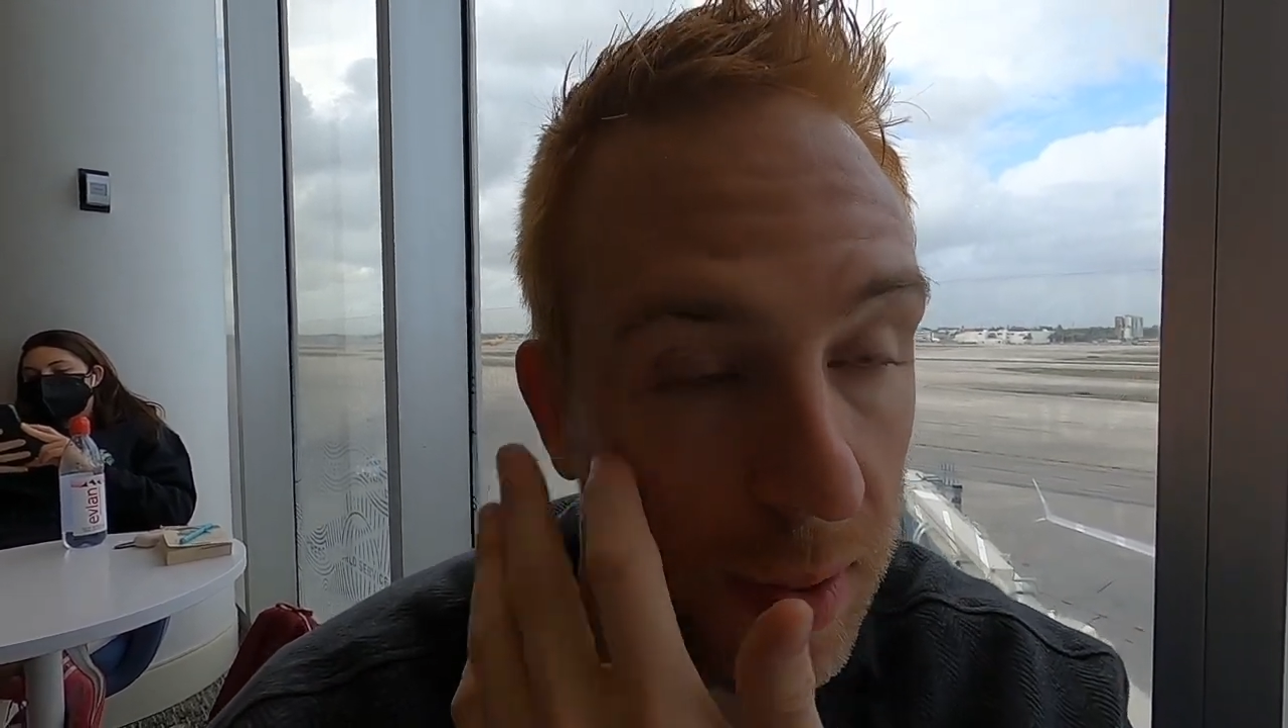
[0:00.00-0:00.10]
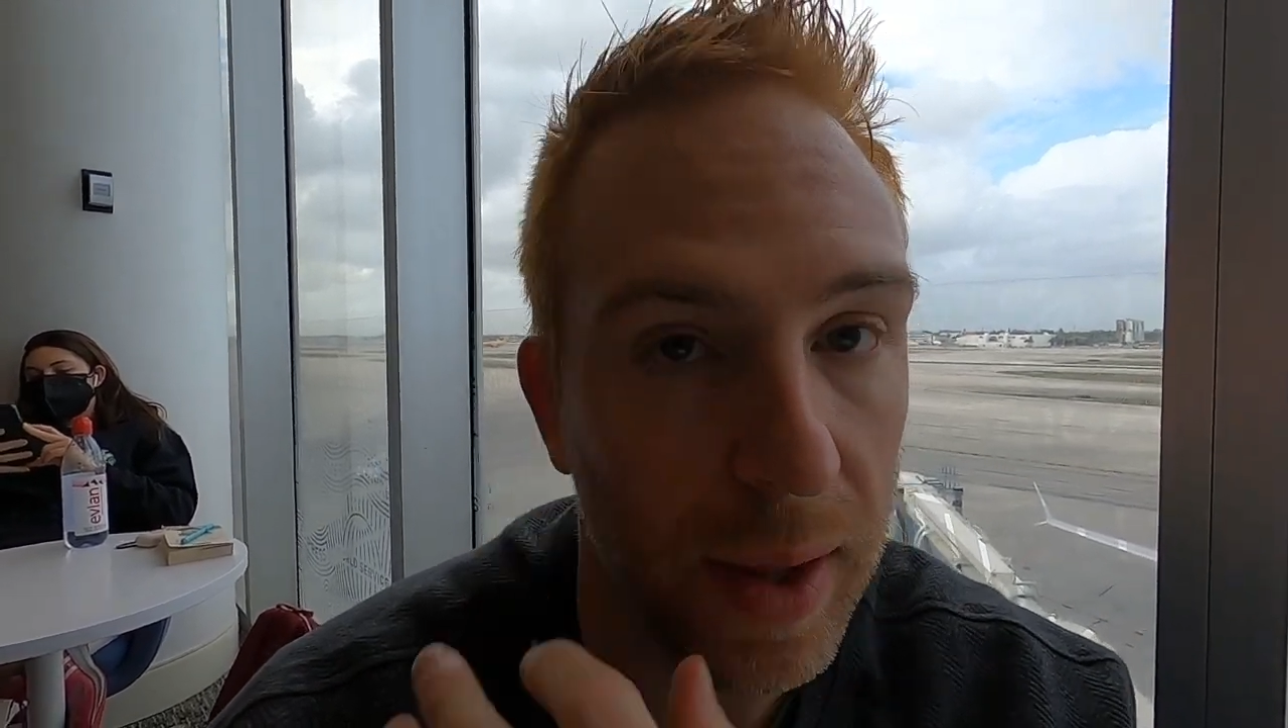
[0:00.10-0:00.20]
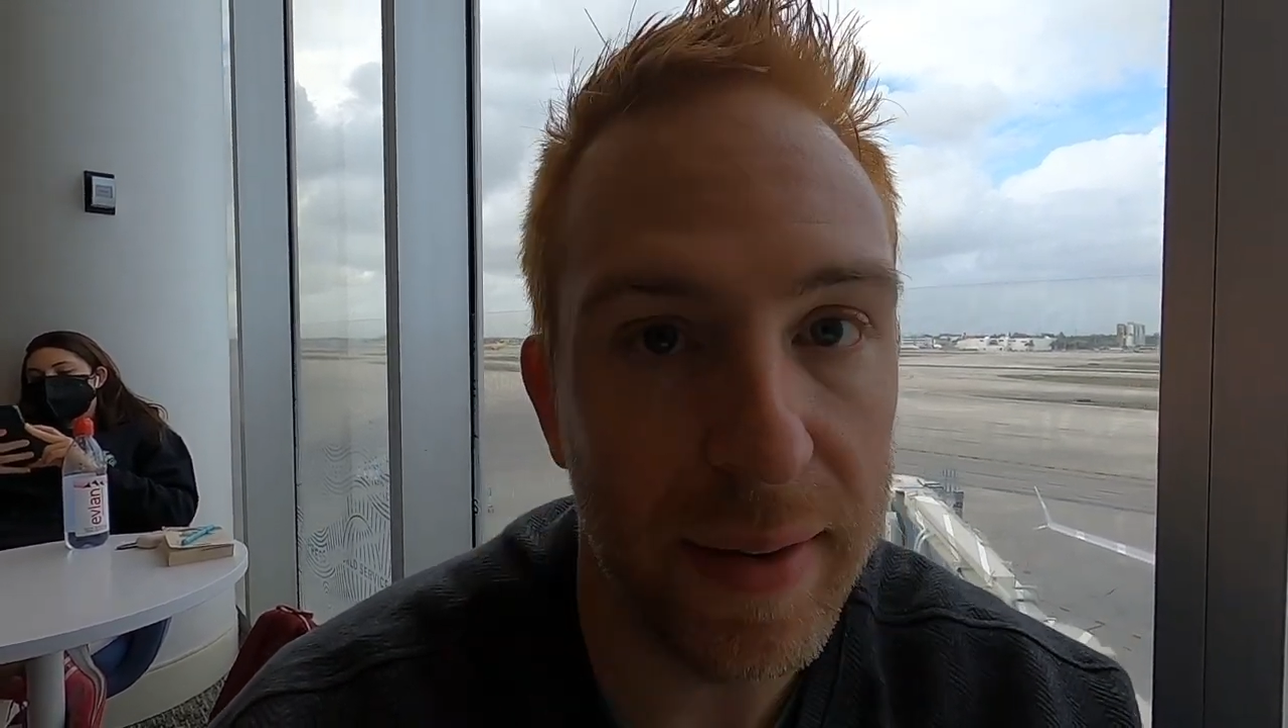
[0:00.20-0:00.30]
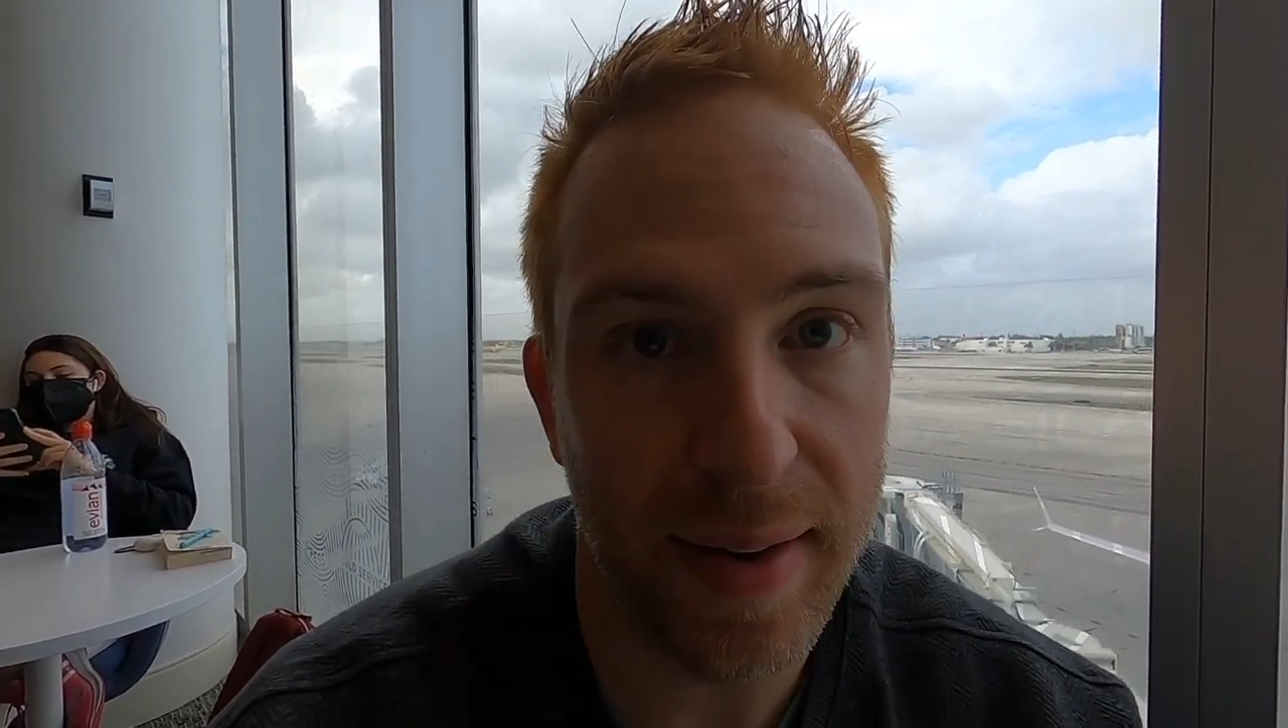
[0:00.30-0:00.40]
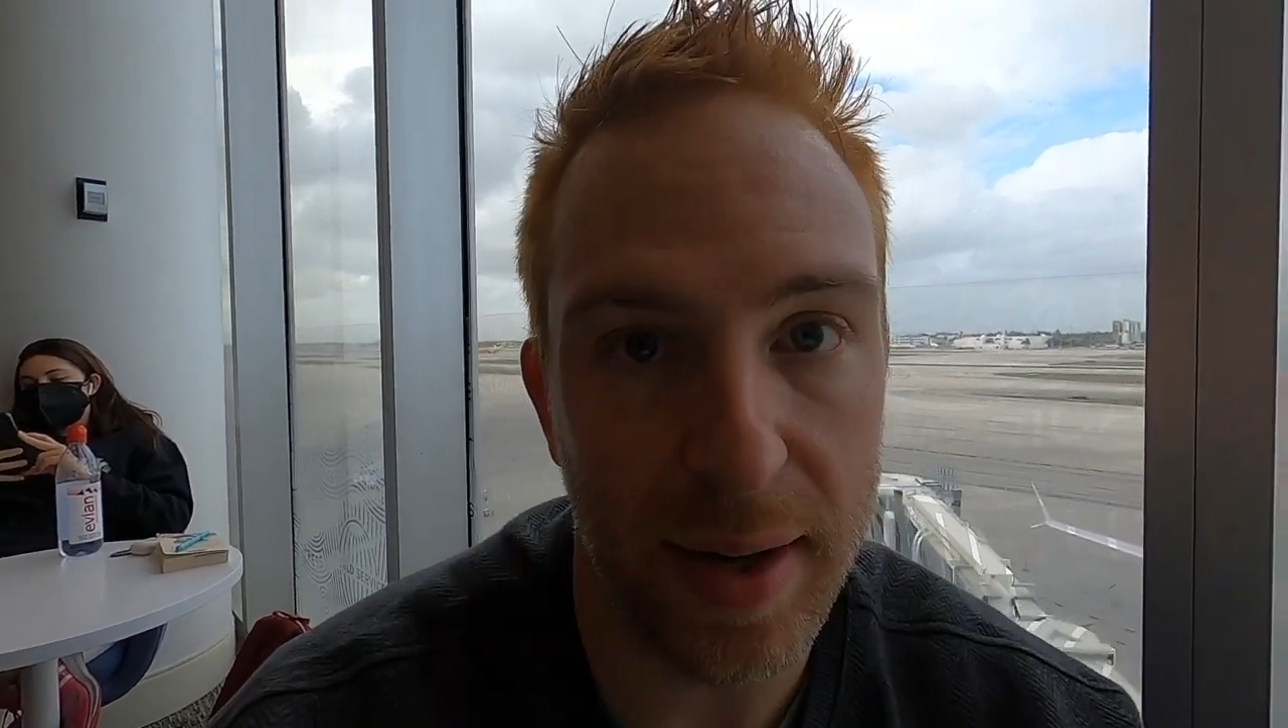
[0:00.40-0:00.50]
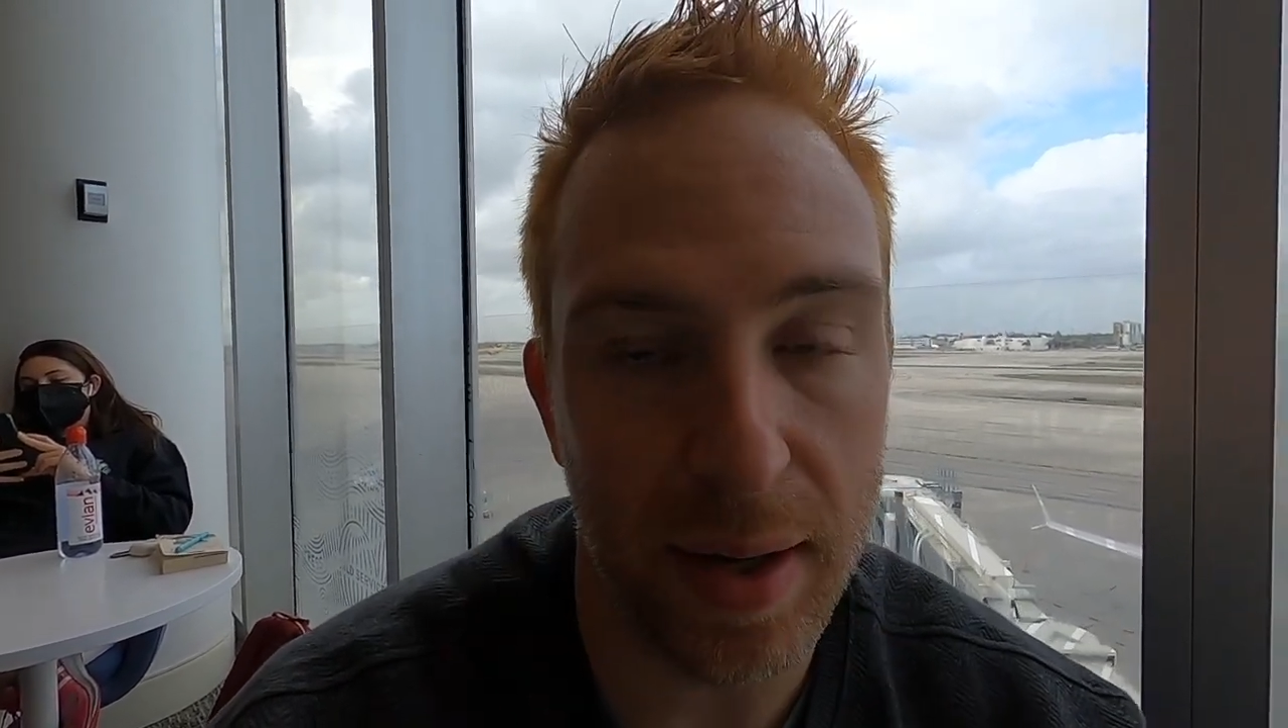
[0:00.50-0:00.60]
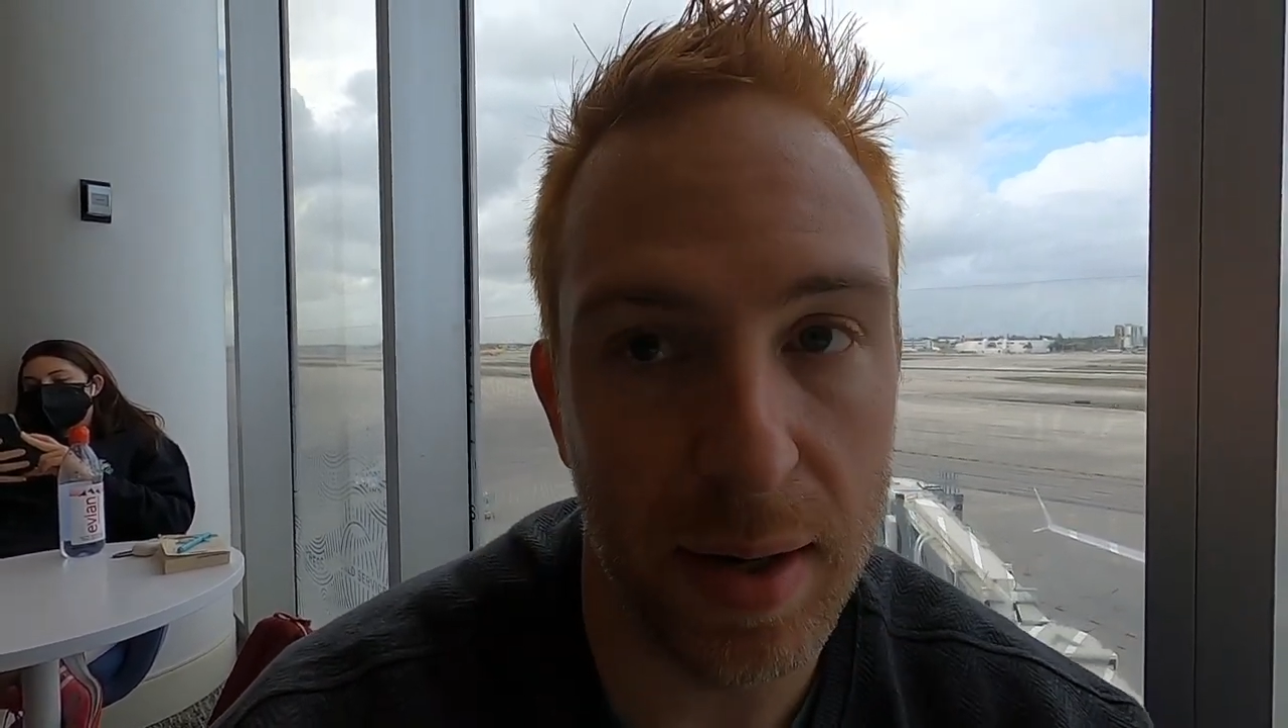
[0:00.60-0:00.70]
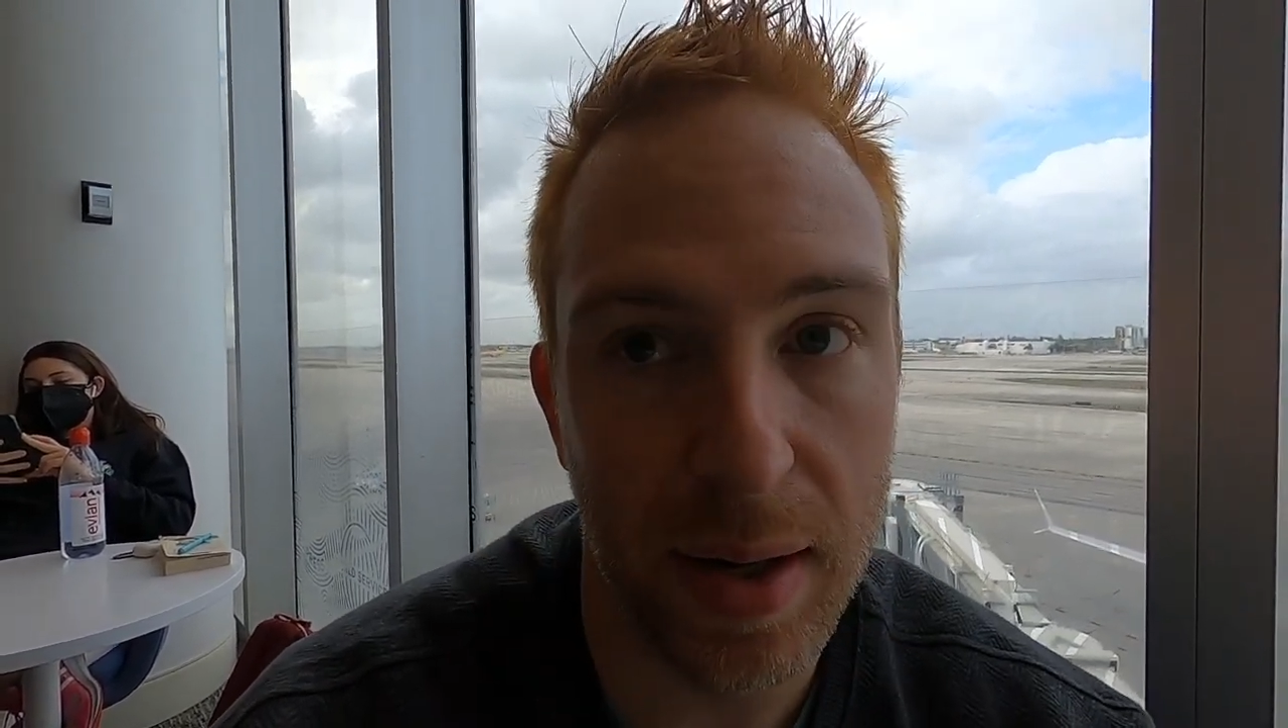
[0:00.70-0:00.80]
lessen